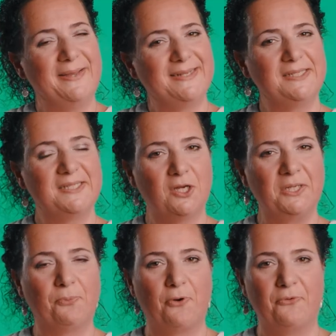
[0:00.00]
makes this study
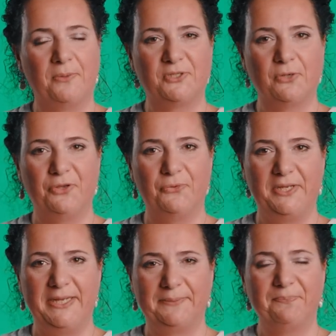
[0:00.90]
program so
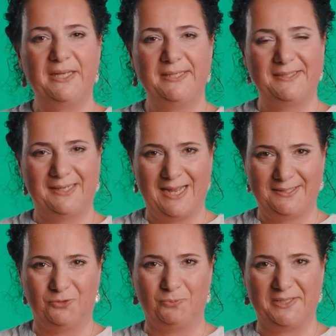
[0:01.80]
unique is the
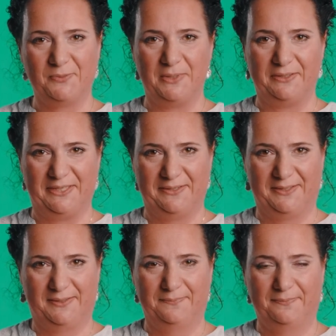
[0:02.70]
classroom
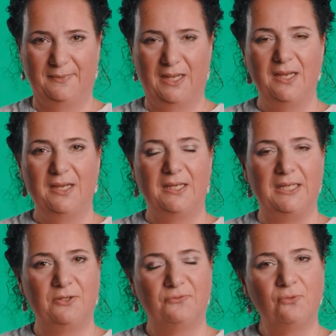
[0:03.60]
experience.
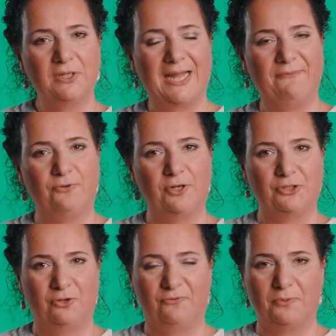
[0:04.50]
In the full-time
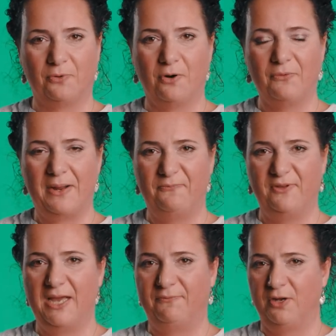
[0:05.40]
version of the program, we
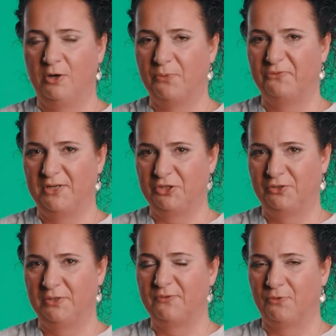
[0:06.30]
have young professionals